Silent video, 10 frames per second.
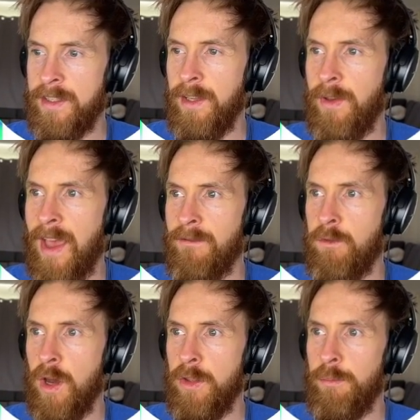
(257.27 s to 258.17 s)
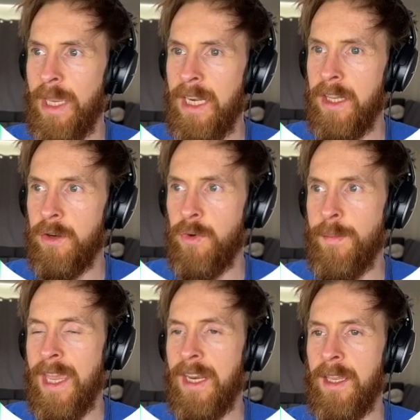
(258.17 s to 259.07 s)
think we have 1 million
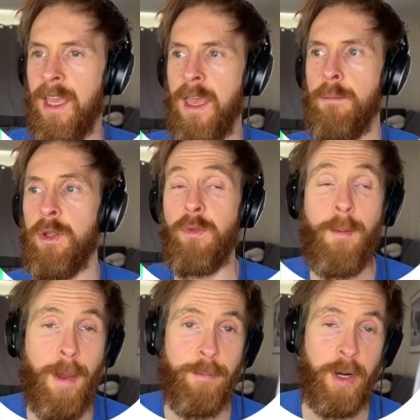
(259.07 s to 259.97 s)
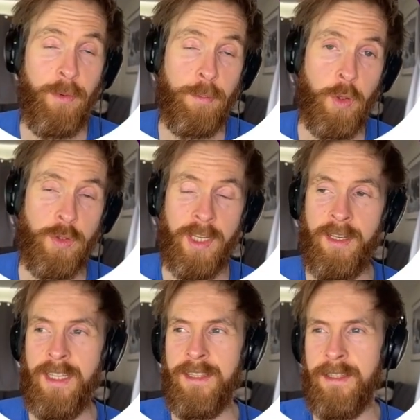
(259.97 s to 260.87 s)
remaining. But remember, we put
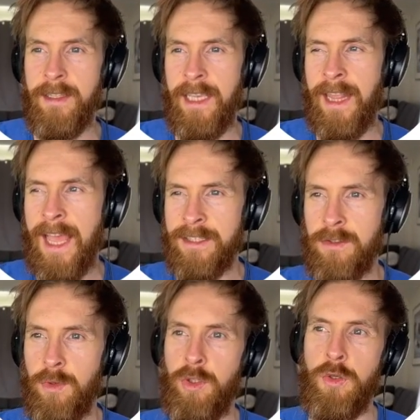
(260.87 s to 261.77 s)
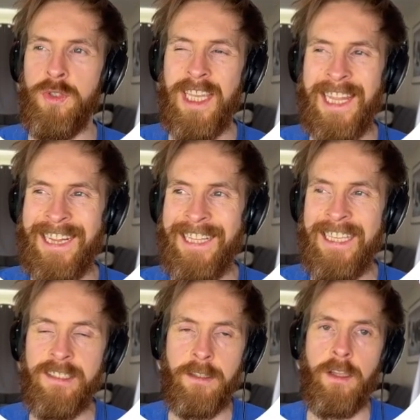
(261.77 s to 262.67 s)
in, it has to have used at
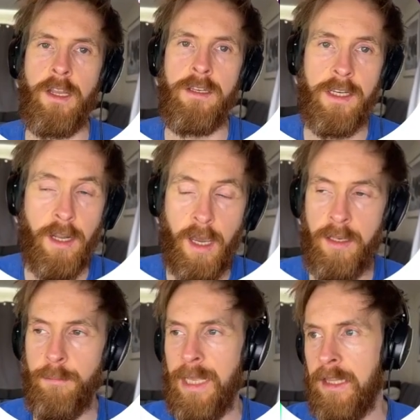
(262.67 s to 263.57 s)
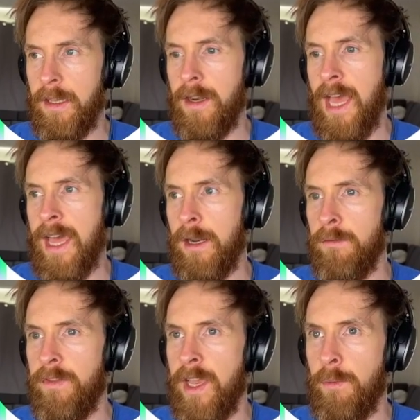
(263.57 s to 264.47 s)
least 99 million out
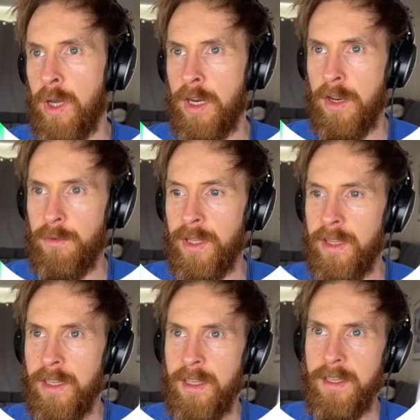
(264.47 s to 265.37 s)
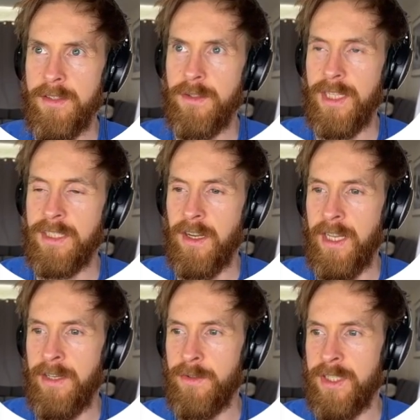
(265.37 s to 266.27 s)
of the 100. So that's kind of
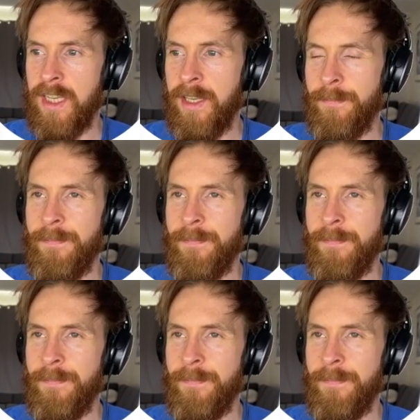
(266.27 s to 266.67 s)
interesting.